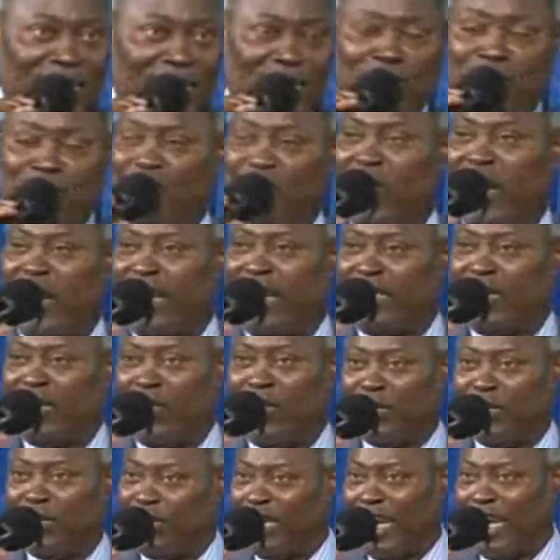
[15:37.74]
don't fight
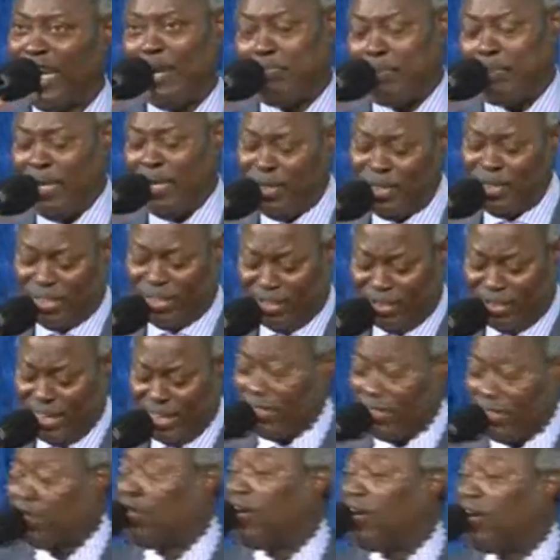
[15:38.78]
our shepherd
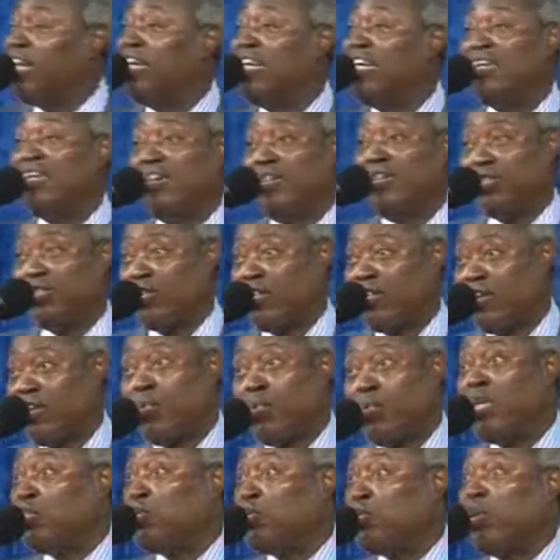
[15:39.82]
that is leading us on the
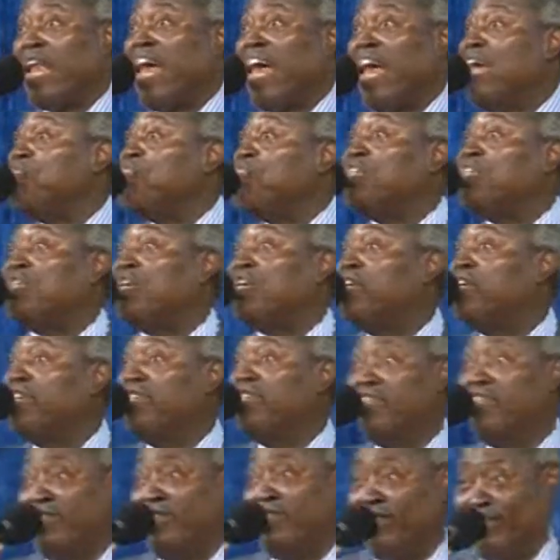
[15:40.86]
way to life
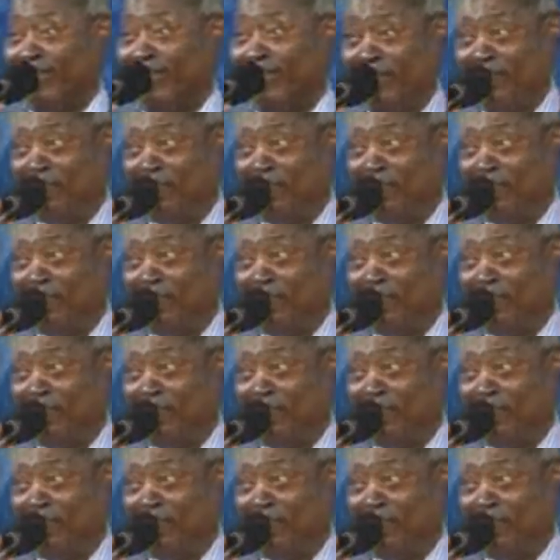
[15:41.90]
eternal.